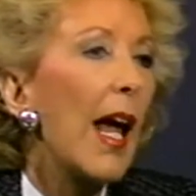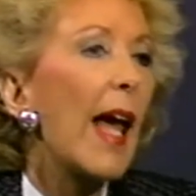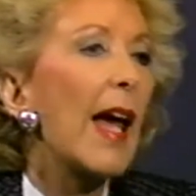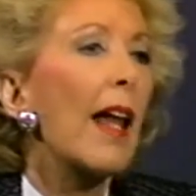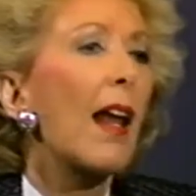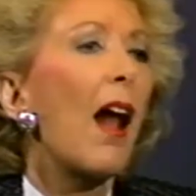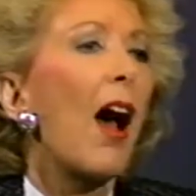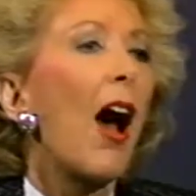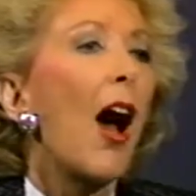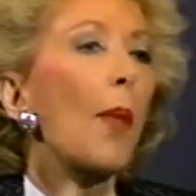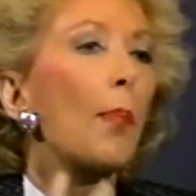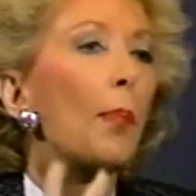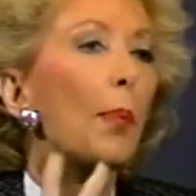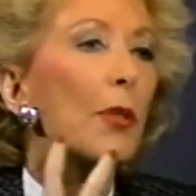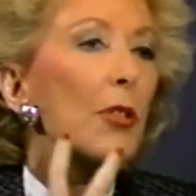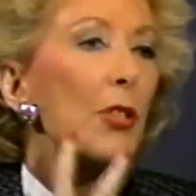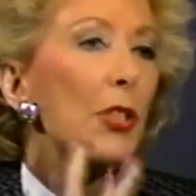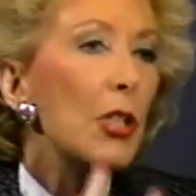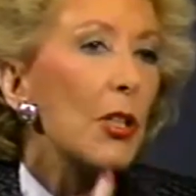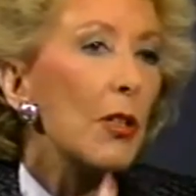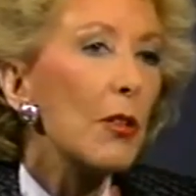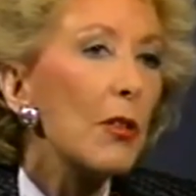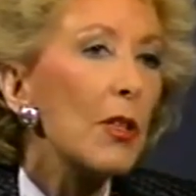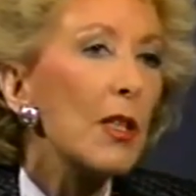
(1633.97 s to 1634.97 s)

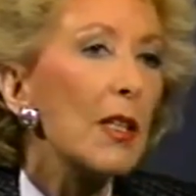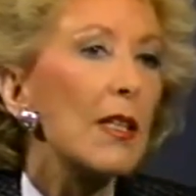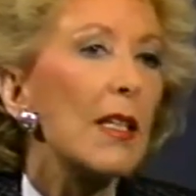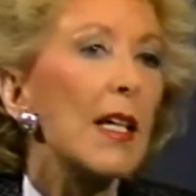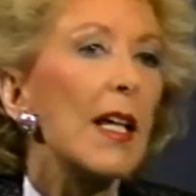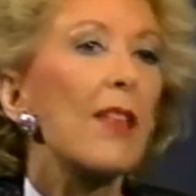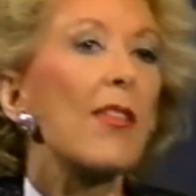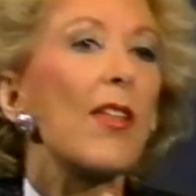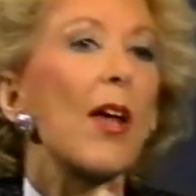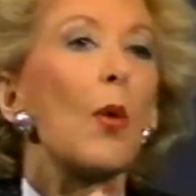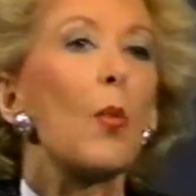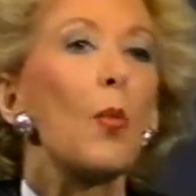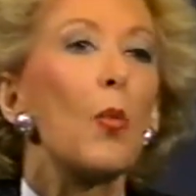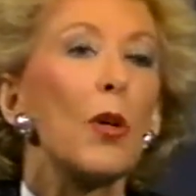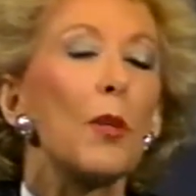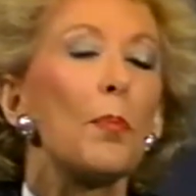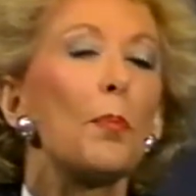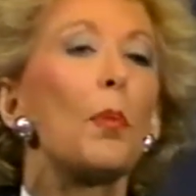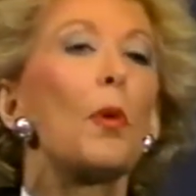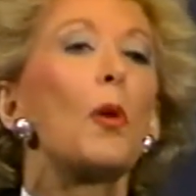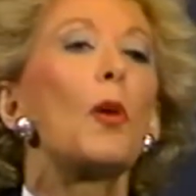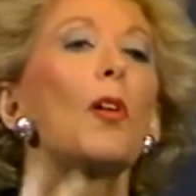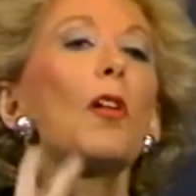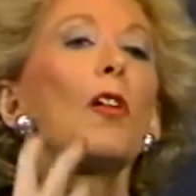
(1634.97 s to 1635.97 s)
that
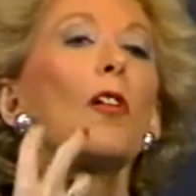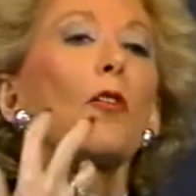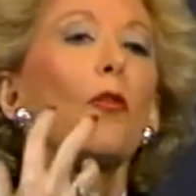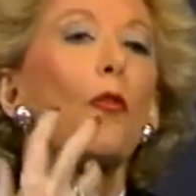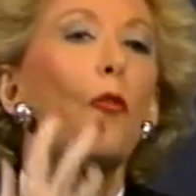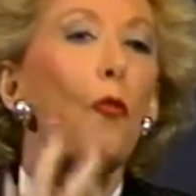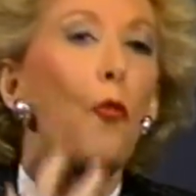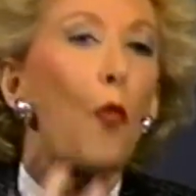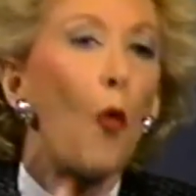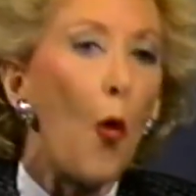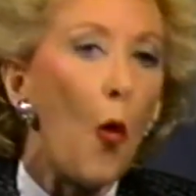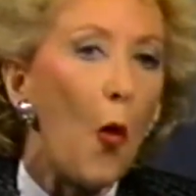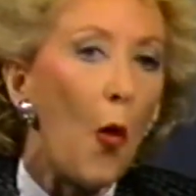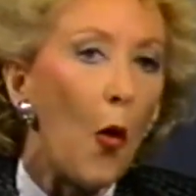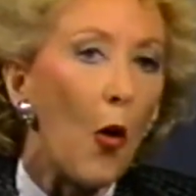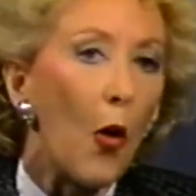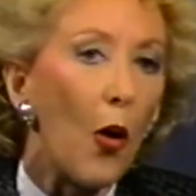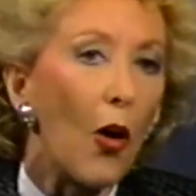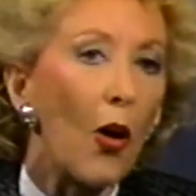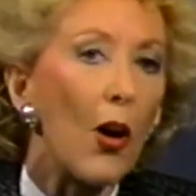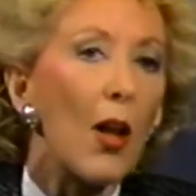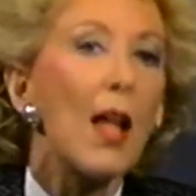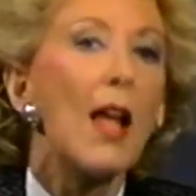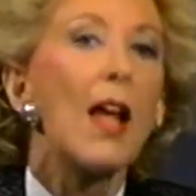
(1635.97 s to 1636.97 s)
would pull
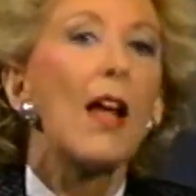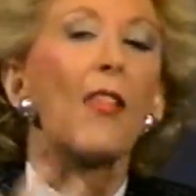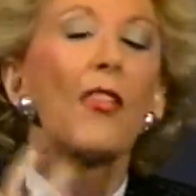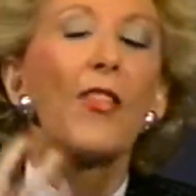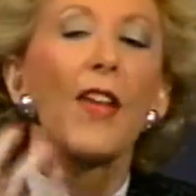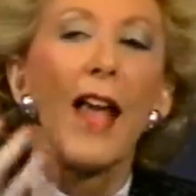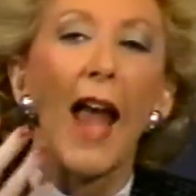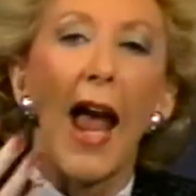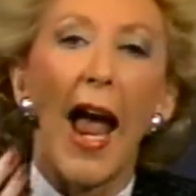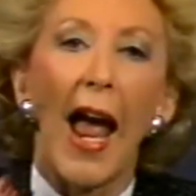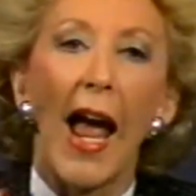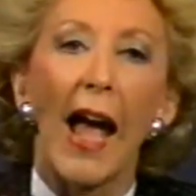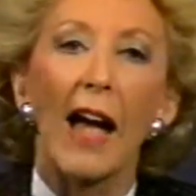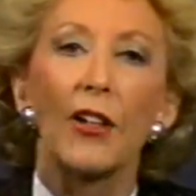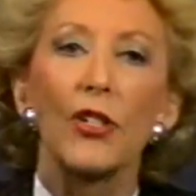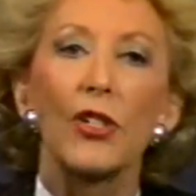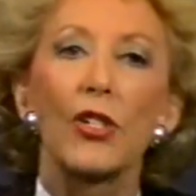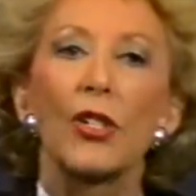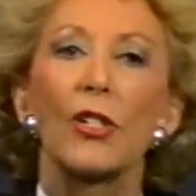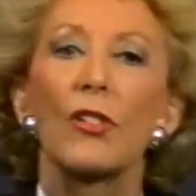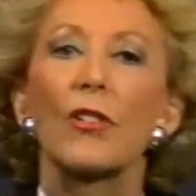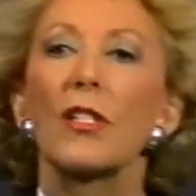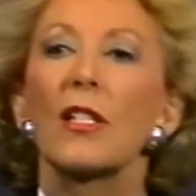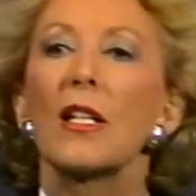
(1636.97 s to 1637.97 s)
for the
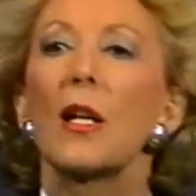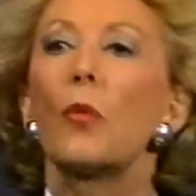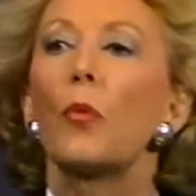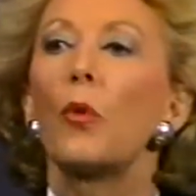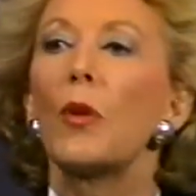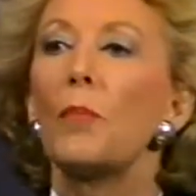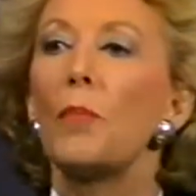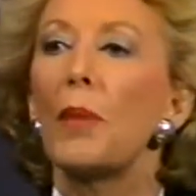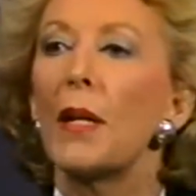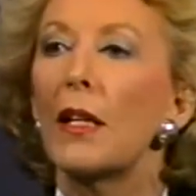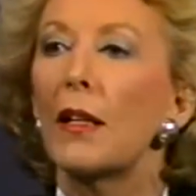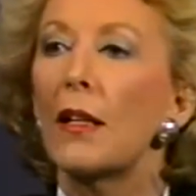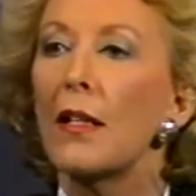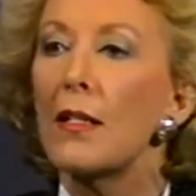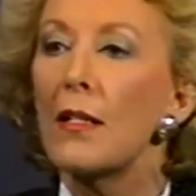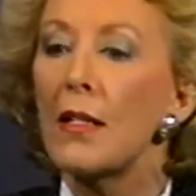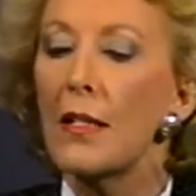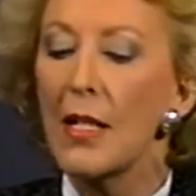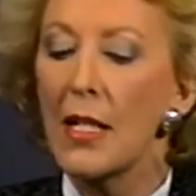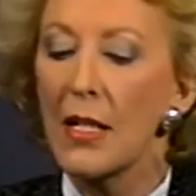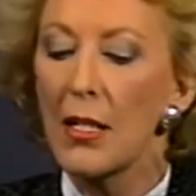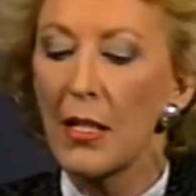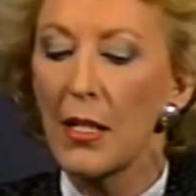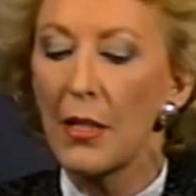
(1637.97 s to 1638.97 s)
actions that would be
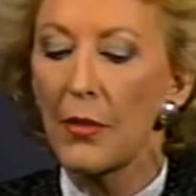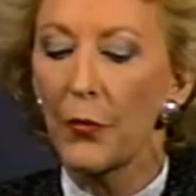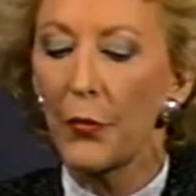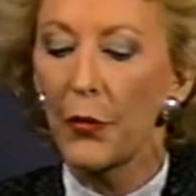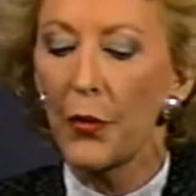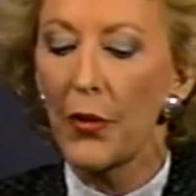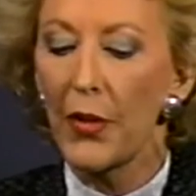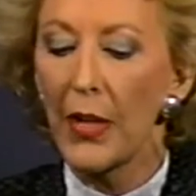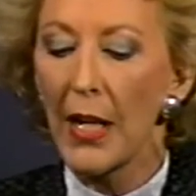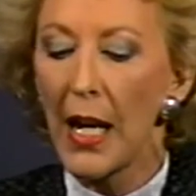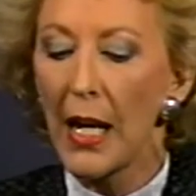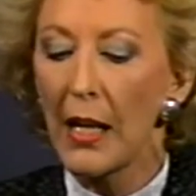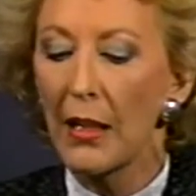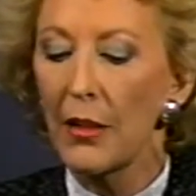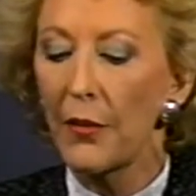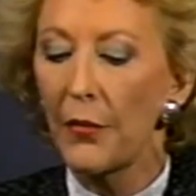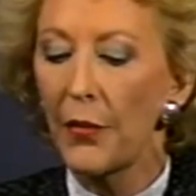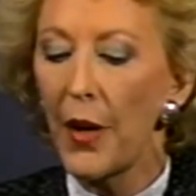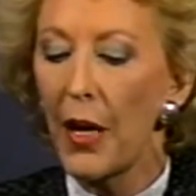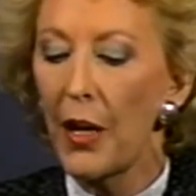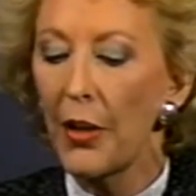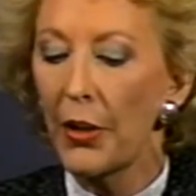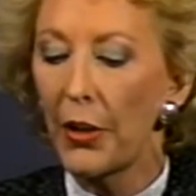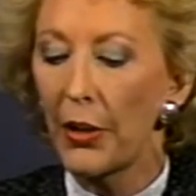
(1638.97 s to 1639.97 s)
consistent for the end
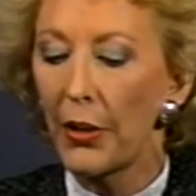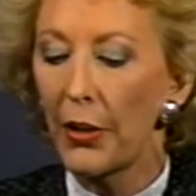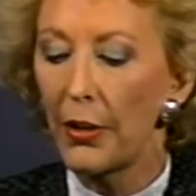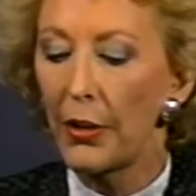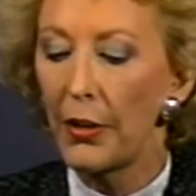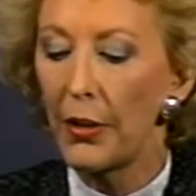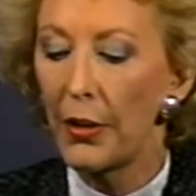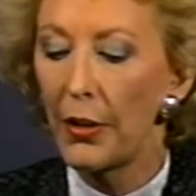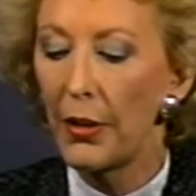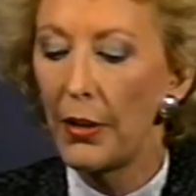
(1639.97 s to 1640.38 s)
of hunger.